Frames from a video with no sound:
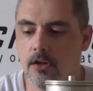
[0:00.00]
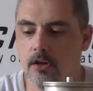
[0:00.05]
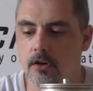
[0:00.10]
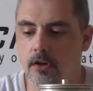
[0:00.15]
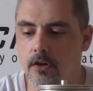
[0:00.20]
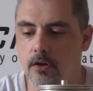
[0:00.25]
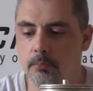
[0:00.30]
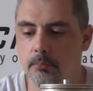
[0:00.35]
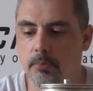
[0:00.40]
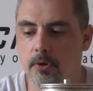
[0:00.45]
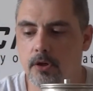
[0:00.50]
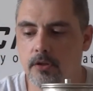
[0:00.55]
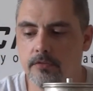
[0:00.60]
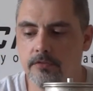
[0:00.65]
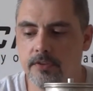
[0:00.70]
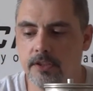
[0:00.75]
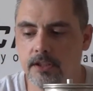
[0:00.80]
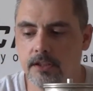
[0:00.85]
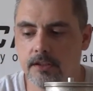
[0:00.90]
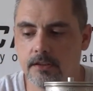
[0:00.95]
are a
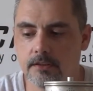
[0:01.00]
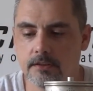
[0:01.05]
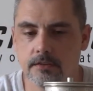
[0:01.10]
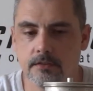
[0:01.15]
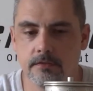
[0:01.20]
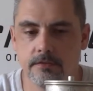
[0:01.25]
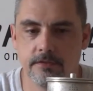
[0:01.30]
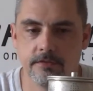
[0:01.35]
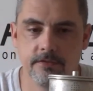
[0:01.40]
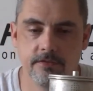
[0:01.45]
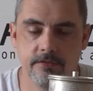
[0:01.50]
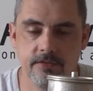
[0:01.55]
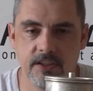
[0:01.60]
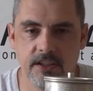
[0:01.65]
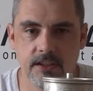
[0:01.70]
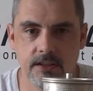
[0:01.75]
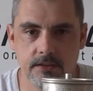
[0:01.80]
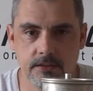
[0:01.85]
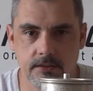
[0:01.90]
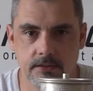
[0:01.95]
perfect
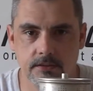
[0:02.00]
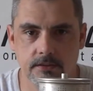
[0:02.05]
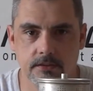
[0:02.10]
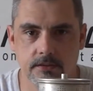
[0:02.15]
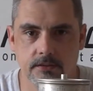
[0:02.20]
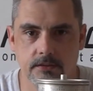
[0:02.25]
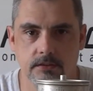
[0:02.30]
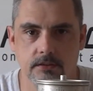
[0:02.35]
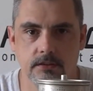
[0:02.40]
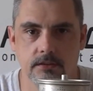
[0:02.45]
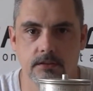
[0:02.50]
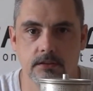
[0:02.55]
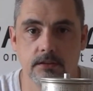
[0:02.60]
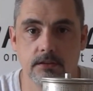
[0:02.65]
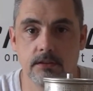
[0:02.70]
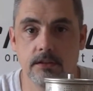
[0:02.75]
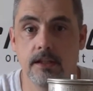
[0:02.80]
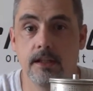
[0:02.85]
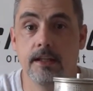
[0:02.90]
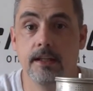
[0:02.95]
fit,
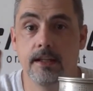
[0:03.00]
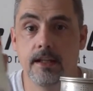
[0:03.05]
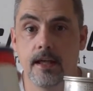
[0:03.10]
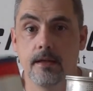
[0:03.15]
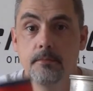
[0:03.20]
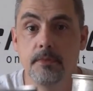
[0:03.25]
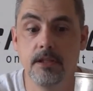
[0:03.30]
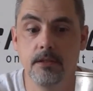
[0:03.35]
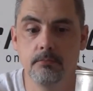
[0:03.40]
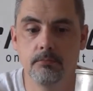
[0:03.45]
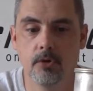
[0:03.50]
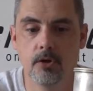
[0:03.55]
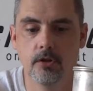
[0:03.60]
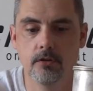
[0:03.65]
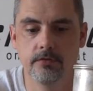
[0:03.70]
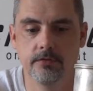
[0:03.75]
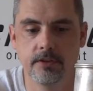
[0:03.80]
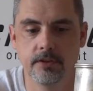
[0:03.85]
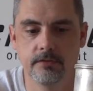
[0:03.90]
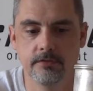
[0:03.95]
and I mean
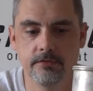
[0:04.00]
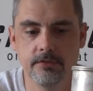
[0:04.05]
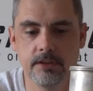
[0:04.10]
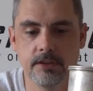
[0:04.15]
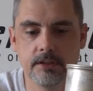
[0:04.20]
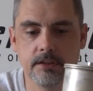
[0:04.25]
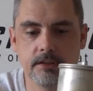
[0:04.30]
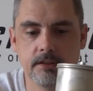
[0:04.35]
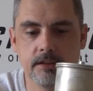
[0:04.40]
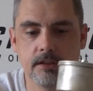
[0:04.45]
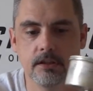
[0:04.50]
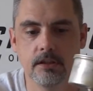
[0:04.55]
perfect fit,